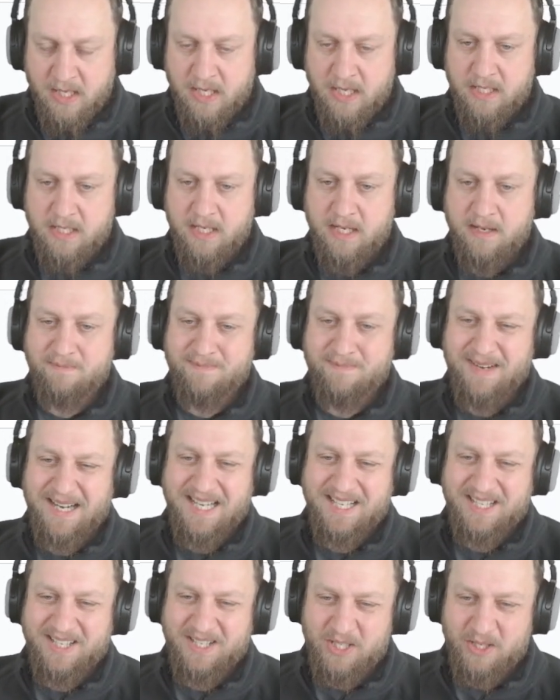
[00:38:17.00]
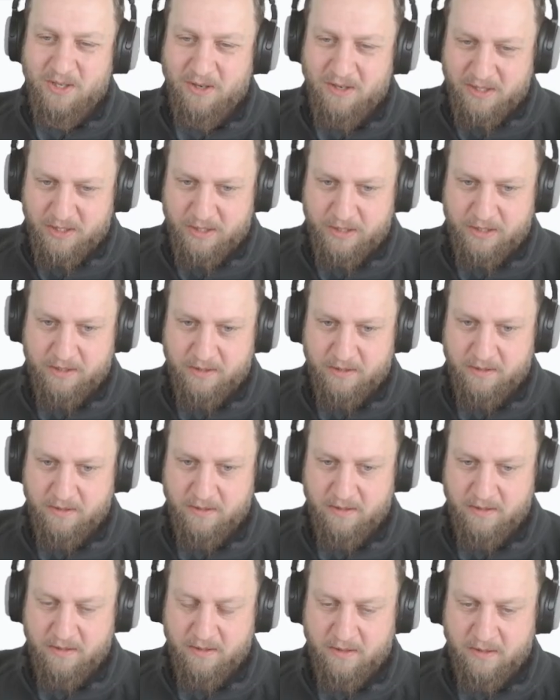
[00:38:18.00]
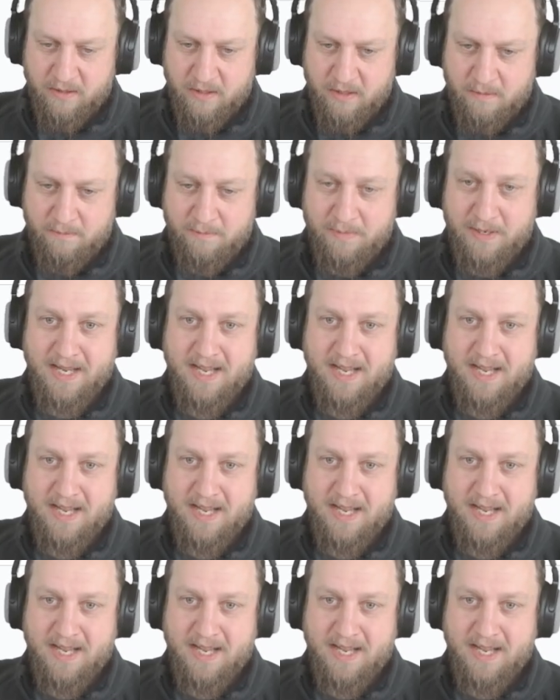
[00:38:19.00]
they might not be